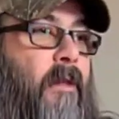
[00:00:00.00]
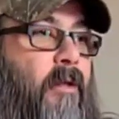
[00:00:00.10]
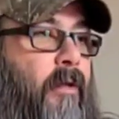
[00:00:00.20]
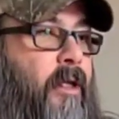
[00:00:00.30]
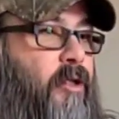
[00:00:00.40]

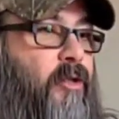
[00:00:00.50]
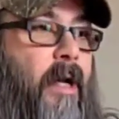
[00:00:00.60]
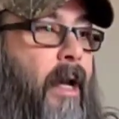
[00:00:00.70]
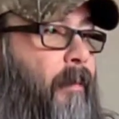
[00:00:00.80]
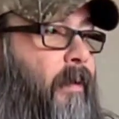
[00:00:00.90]
Great
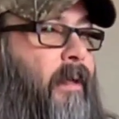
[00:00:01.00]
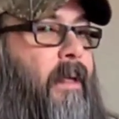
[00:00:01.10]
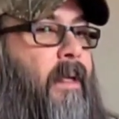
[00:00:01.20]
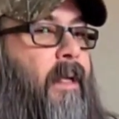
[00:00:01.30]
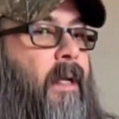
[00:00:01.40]
strap.
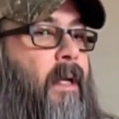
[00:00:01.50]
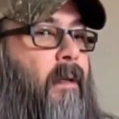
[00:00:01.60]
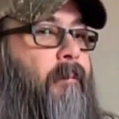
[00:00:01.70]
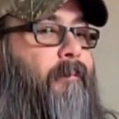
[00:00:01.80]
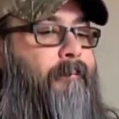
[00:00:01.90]

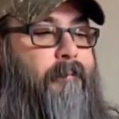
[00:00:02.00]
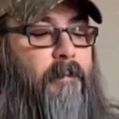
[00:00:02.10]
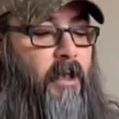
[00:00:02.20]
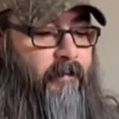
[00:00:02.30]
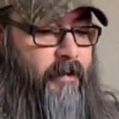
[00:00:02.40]

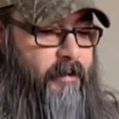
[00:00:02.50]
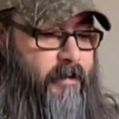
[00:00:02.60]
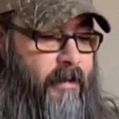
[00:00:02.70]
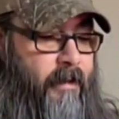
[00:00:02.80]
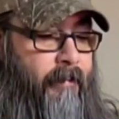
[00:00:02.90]
Love this
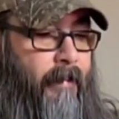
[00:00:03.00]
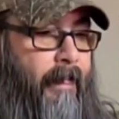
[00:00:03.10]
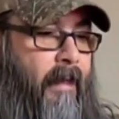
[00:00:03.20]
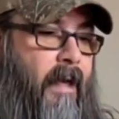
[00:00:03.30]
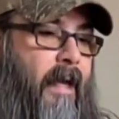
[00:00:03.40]
thing.
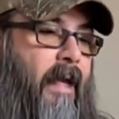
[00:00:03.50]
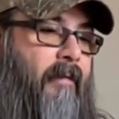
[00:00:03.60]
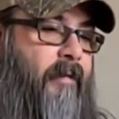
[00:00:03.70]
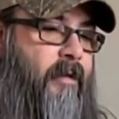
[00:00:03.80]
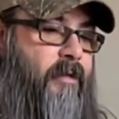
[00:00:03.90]
I
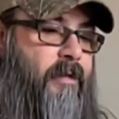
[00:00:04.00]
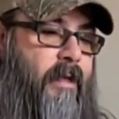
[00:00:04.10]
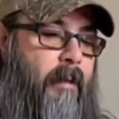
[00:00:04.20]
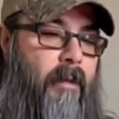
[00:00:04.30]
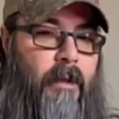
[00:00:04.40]
have this,
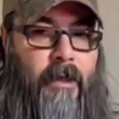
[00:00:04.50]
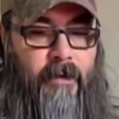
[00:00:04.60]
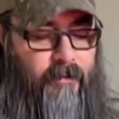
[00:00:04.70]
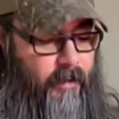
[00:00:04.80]
I believe,